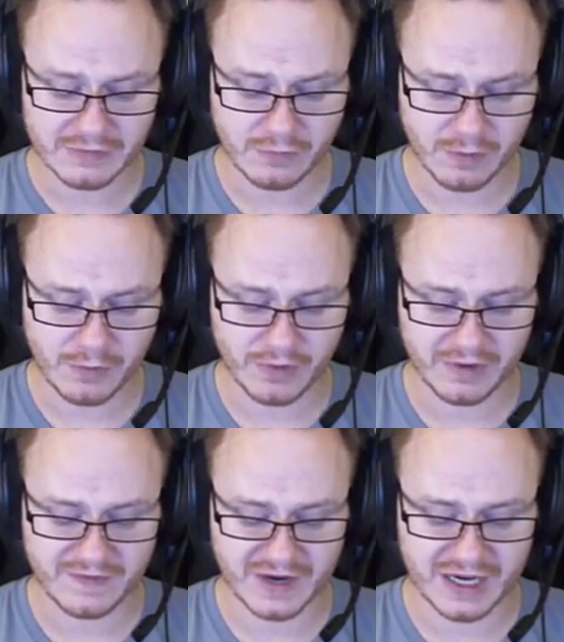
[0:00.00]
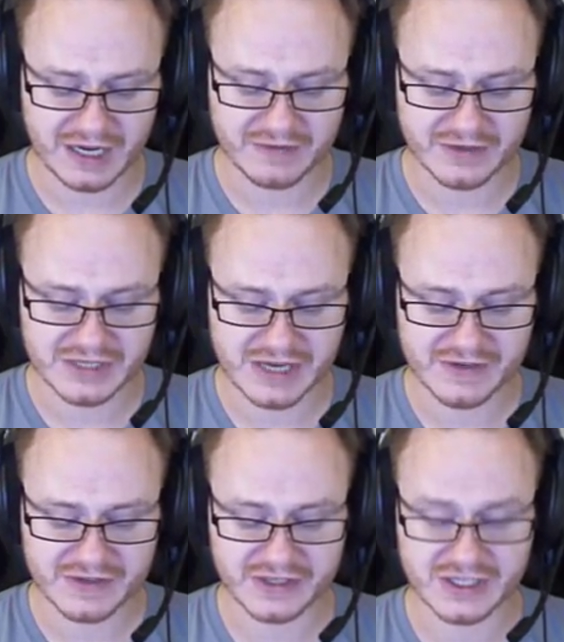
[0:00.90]

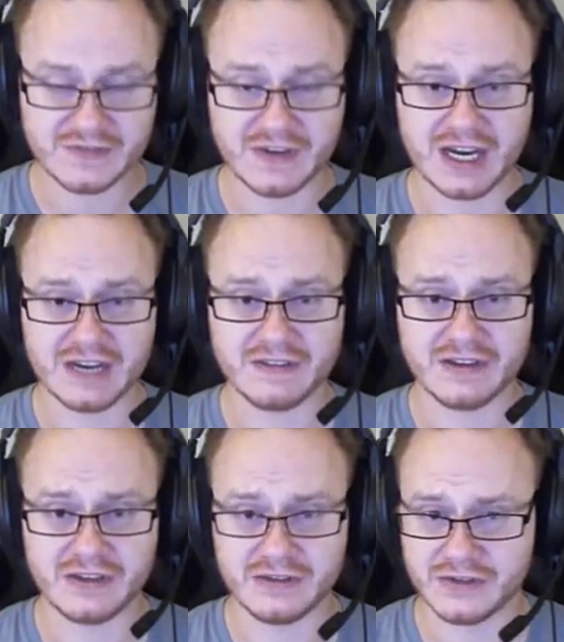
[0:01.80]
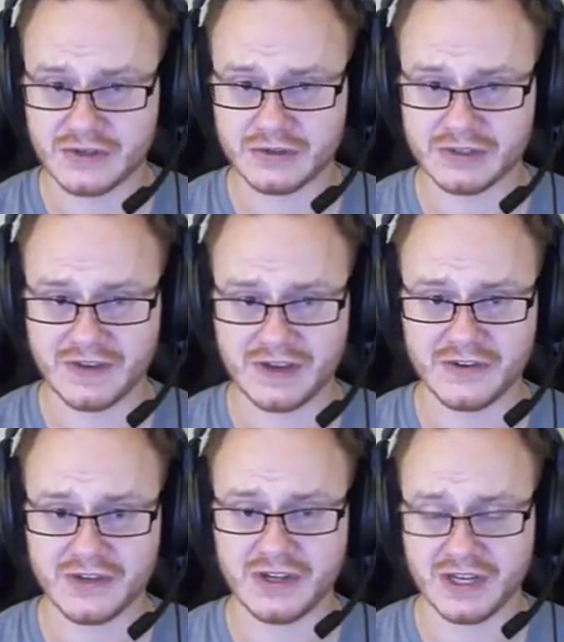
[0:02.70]
4.5765 kilojoules of
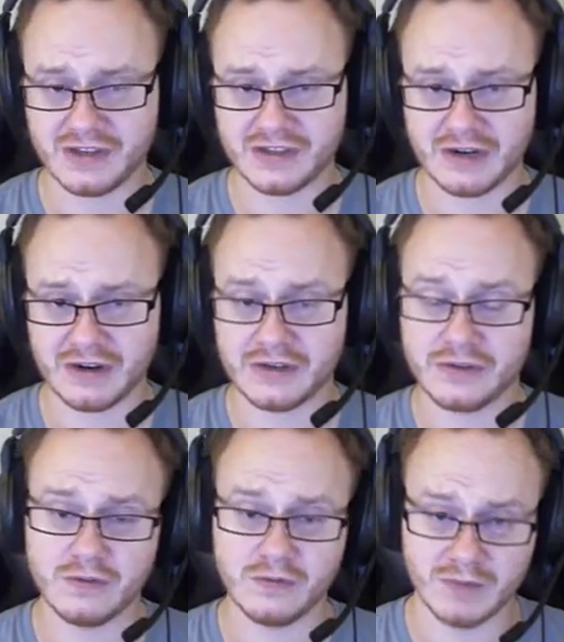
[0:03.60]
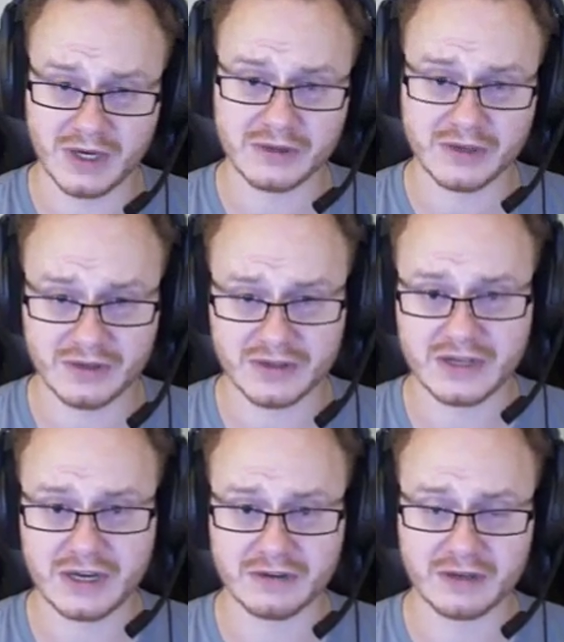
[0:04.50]
energy necessary to melt this
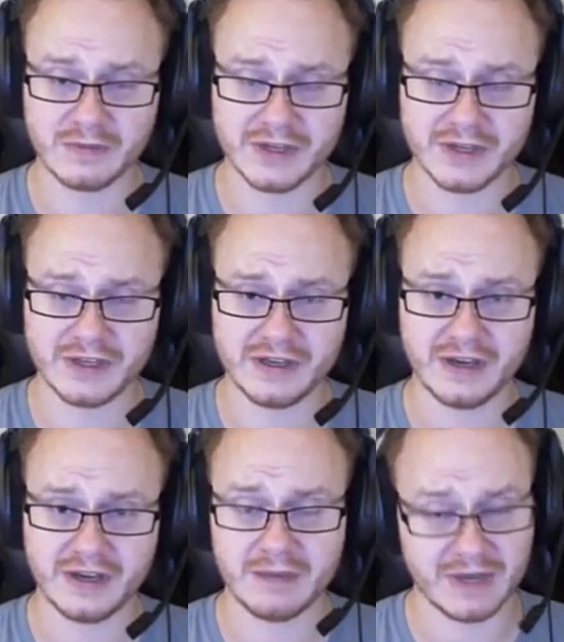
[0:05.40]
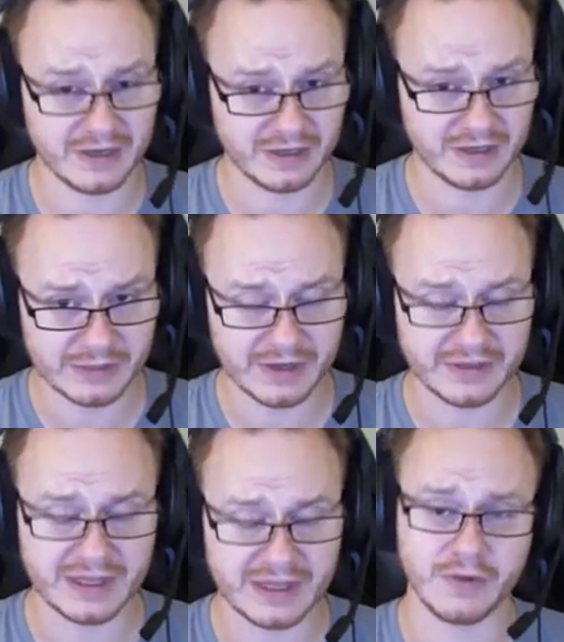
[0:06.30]
solid completely and make it a liquid
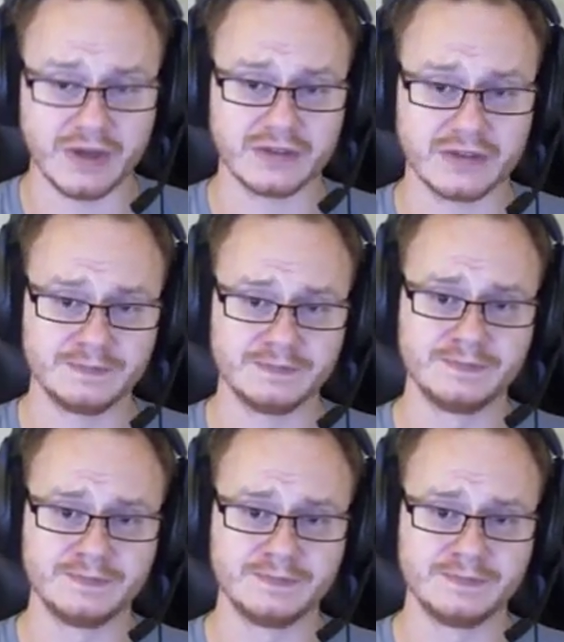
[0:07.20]
at that point.